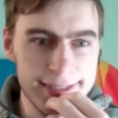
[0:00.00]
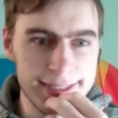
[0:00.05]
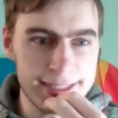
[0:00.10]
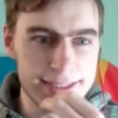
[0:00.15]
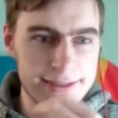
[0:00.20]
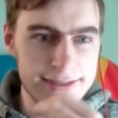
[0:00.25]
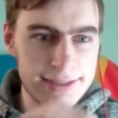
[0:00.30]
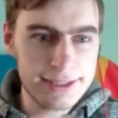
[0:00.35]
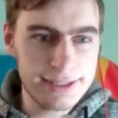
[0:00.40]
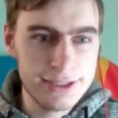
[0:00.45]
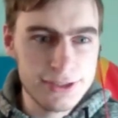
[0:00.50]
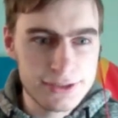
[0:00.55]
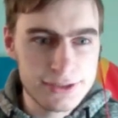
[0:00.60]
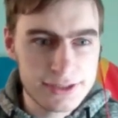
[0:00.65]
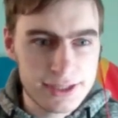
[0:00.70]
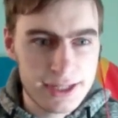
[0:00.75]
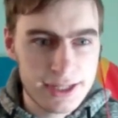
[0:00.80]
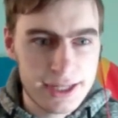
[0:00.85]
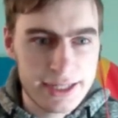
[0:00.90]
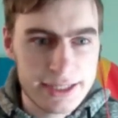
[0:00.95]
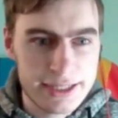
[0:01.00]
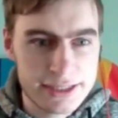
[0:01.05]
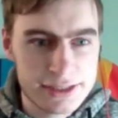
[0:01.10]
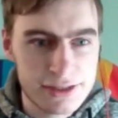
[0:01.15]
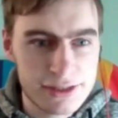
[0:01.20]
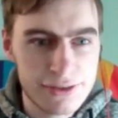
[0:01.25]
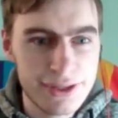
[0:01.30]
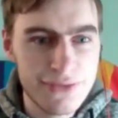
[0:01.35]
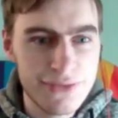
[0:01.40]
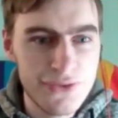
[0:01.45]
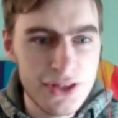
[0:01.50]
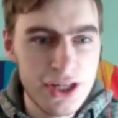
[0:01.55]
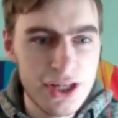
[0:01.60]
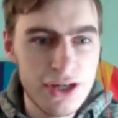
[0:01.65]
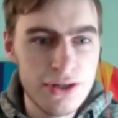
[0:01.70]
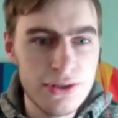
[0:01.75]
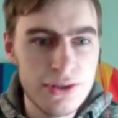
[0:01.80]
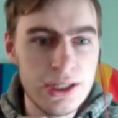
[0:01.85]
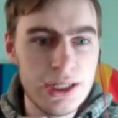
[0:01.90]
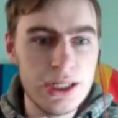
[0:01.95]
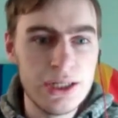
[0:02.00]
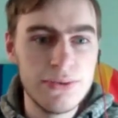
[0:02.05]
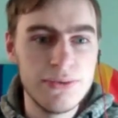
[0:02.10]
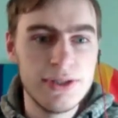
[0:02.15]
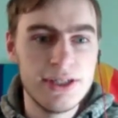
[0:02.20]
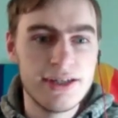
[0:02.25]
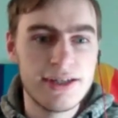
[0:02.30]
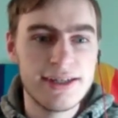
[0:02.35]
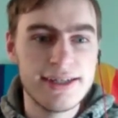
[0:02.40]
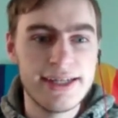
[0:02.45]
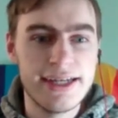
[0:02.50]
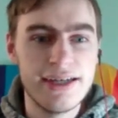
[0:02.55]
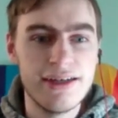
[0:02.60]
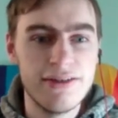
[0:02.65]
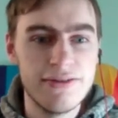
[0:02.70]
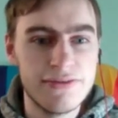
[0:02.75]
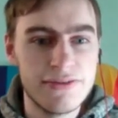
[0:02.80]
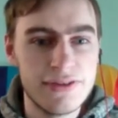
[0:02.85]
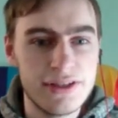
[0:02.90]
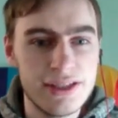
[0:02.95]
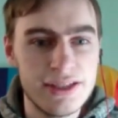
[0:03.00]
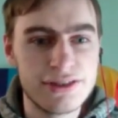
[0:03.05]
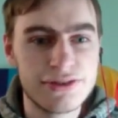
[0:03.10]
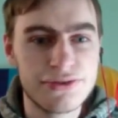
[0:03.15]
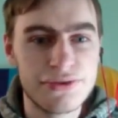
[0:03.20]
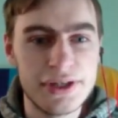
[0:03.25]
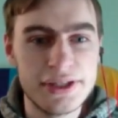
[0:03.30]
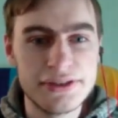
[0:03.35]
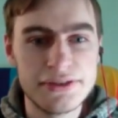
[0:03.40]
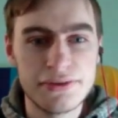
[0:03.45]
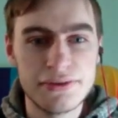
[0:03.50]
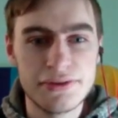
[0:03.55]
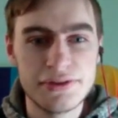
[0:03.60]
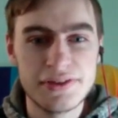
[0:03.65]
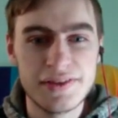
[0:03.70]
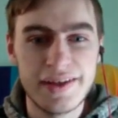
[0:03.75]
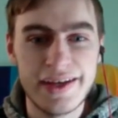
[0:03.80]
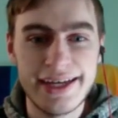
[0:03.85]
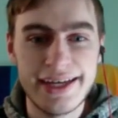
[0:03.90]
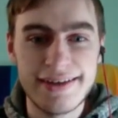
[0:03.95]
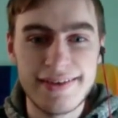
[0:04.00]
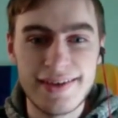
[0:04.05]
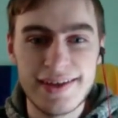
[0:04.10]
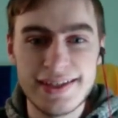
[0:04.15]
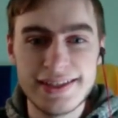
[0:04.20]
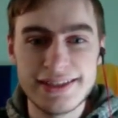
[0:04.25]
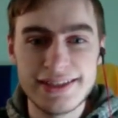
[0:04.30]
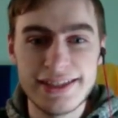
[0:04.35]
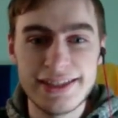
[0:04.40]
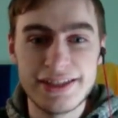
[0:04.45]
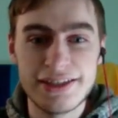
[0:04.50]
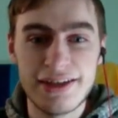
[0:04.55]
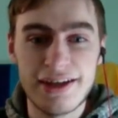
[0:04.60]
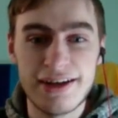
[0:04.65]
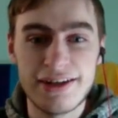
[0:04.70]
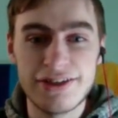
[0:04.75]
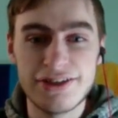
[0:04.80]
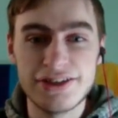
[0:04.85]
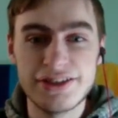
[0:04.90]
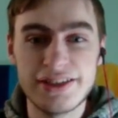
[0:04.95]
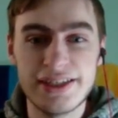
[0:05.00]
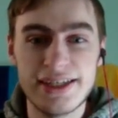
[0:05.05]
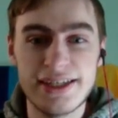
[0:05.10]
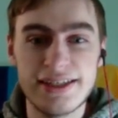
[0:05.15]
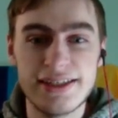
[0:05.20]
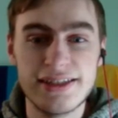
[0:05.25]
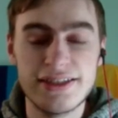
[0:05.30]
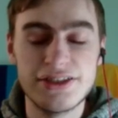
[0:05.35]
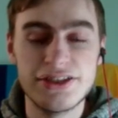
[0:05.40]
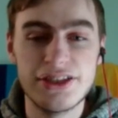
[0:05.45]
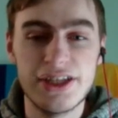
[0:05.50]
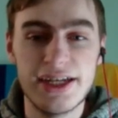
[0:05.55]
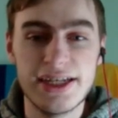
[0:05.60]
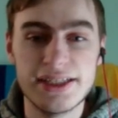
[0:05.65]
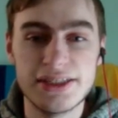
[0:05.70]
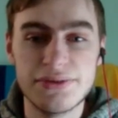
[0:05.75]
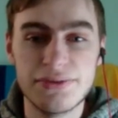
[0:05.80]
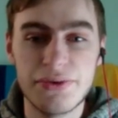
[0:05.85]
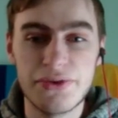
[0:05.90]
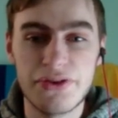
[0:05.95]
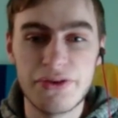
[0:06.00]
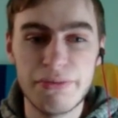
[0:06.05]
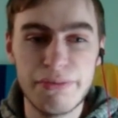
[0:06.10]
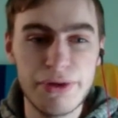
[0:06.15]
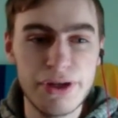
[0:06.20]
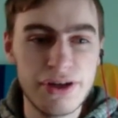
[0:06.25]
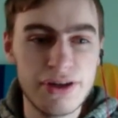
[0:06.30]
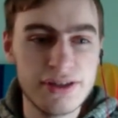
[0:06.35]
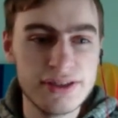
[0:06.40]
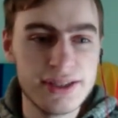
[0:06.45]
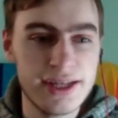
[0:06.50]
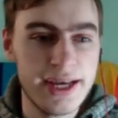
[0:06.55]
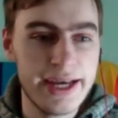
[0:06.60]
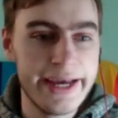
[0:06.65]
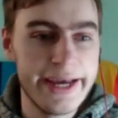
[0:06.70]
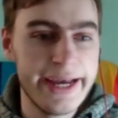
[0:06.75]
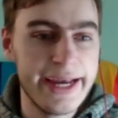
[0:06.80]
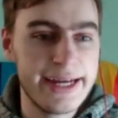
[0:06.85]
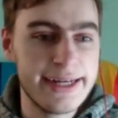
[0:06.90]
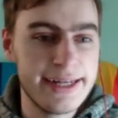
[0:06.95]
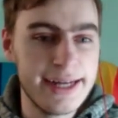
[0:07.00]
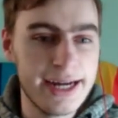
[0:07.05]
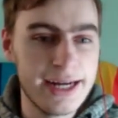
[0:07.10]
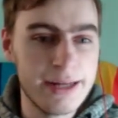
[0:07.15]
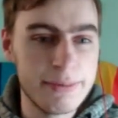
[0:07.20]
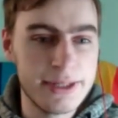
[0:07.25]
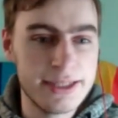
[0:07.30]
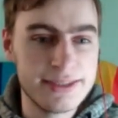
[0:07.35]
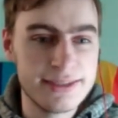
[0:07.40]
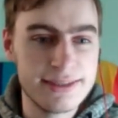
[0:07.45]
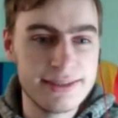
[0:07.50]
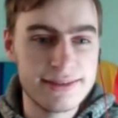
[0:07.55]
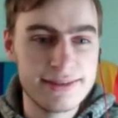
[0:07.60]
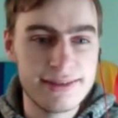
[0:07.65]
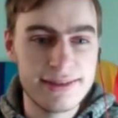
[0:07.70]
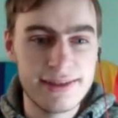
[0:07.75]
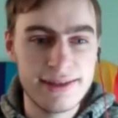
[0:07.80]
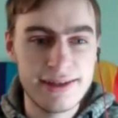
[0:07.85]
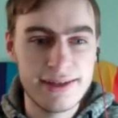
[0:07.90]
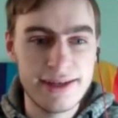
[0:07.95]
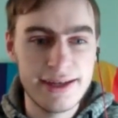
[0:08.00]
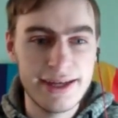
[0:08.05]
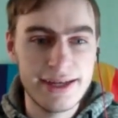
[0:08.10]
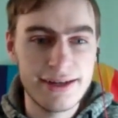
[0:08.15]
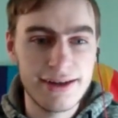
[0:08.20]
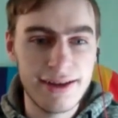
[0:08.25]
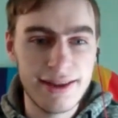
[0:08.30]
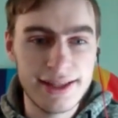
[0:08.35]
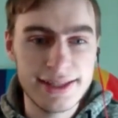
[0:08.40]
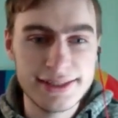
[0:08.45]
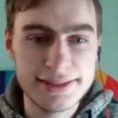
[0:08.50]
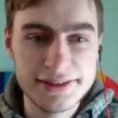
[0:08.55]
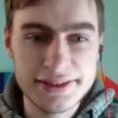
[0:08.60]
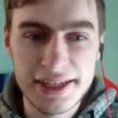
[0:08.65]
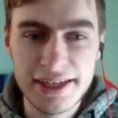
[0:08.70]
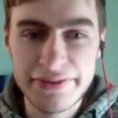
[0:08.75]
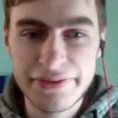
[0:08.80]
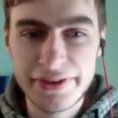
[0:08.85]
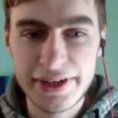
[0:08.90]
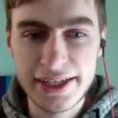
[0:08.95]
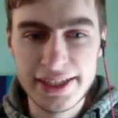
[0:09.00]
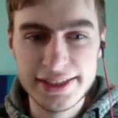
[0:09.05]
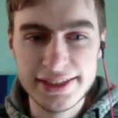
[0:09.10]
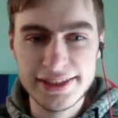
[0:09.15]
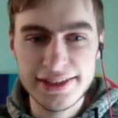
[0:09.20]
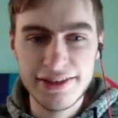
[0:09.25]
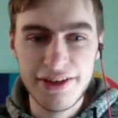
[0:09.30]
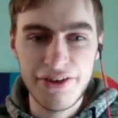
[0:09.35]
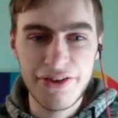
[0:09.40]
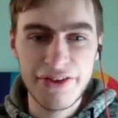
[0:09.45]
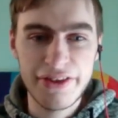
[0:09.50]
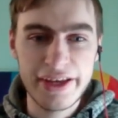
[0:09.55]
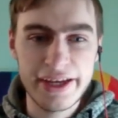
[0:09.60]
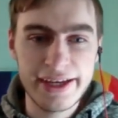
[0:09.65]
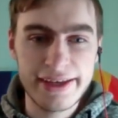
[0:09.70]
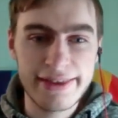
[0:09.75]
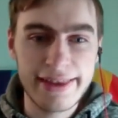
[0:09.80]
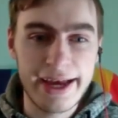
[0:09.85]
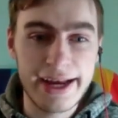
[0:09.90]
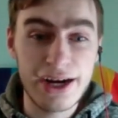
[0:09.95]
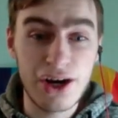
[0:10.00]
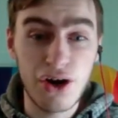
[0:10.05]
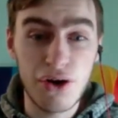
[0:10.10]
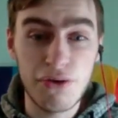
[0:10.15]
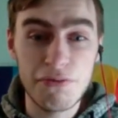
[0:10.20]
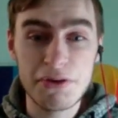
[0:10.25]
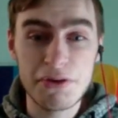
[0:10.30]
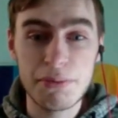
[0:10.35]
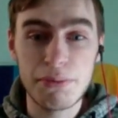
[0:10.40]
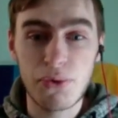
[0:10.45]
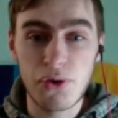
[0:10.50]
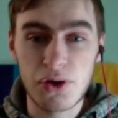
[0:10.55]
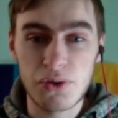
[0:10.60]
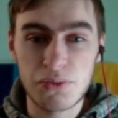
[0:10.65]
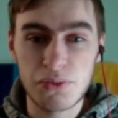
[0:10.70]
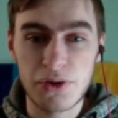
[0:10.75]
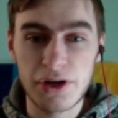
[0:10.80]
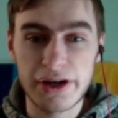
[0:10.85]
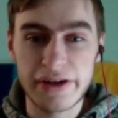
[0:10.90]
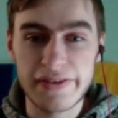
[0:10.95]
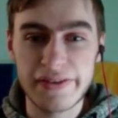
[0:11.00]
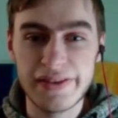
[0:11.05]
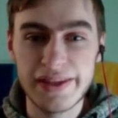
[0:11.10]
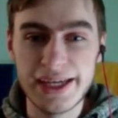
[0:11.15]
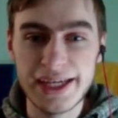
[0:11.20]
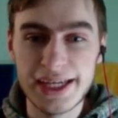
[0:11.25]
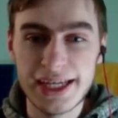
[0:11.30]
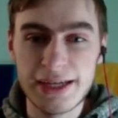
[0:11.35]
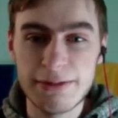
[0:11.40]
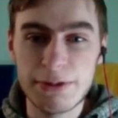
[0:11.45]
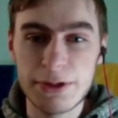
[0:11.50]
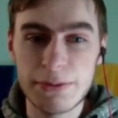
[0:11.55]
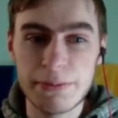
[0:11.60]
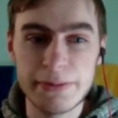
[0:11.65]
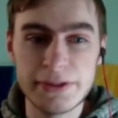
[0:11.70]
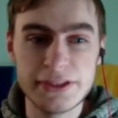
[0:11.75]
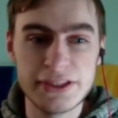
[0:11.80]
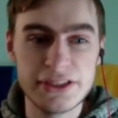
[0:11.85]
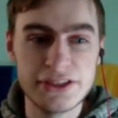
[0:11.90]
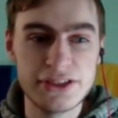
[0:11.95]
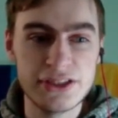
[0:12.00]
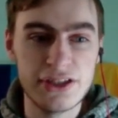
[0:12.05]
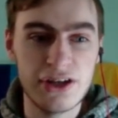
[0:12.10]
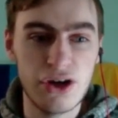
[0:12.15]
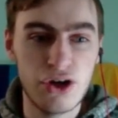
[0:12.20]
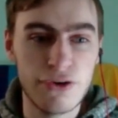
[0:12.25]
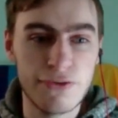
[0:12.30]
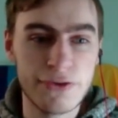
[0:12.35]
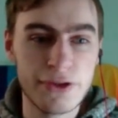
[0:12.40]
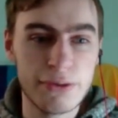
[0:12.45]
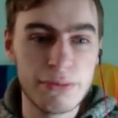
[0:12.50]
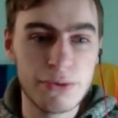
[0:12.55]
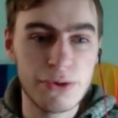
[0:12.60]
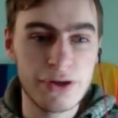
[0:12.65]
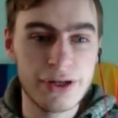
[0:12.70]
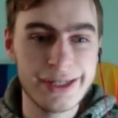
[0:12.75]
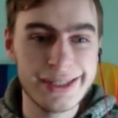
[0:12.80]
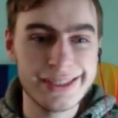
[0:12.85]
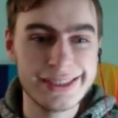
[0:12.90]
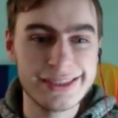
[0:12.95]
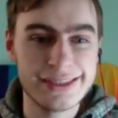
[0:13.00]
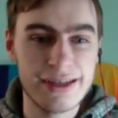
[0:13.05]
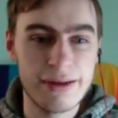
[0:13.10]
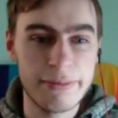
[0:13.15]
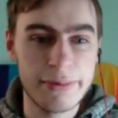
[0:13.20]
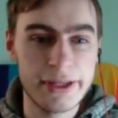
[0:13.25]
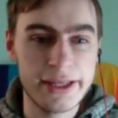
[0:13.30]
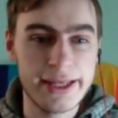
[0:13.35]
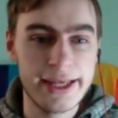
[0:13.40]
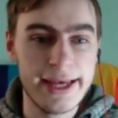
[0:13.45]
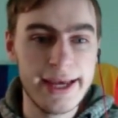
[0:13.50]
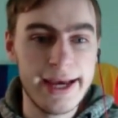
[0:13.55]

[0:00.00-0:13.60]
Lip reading: continues, so even though We all have these great tools to analyze and to understand chess with computers and databases and all that stuff. I still think that over the board work, thinking about a position over the board, is something